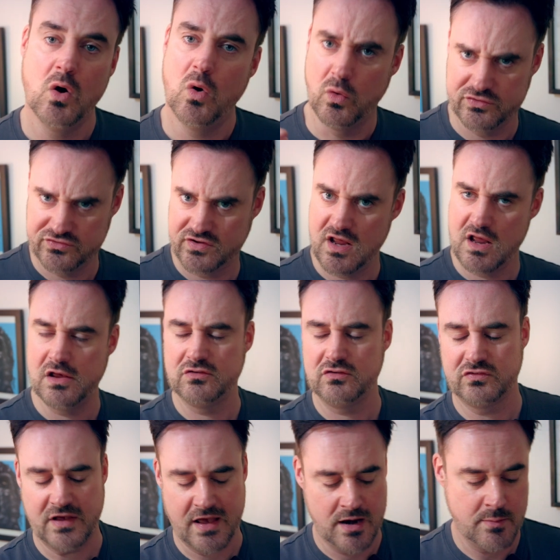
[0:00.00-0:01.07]
or Z as you
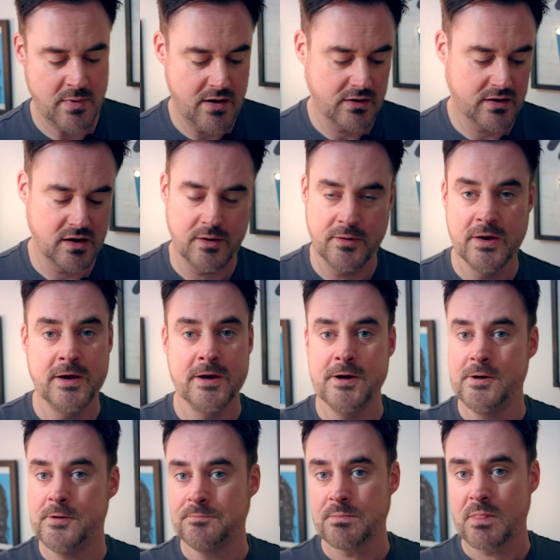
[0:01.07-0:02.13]
say in America.
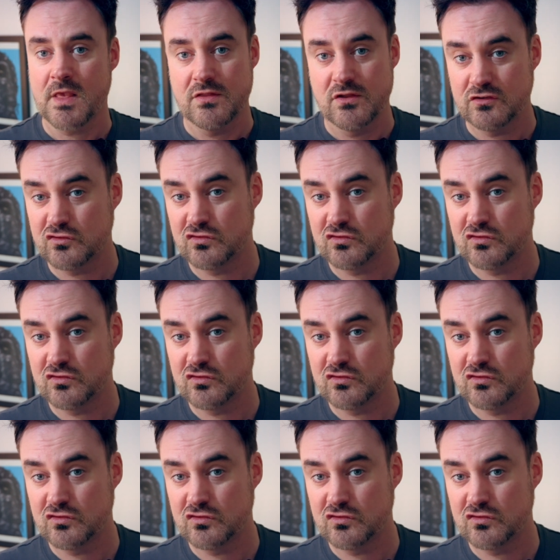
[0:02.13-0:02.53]
There's